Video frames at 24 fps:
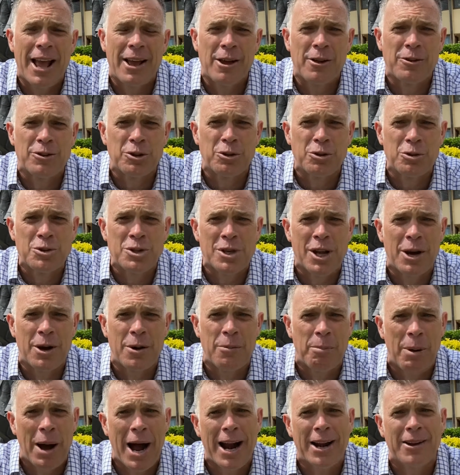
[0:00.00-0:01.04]
as also
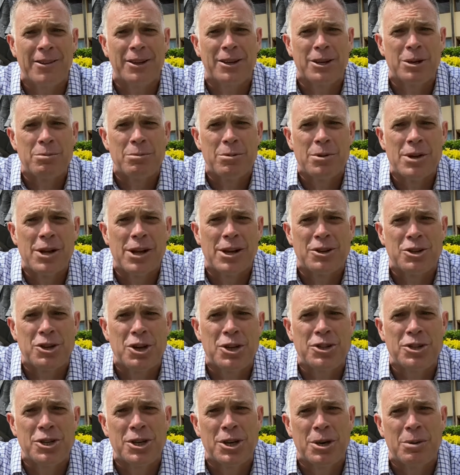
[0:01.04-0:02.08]
part of the
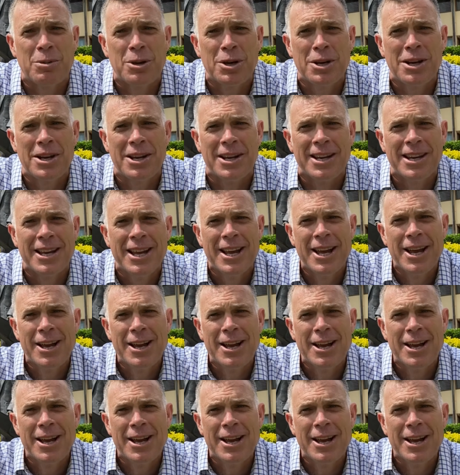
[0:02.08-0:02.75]
Churchie community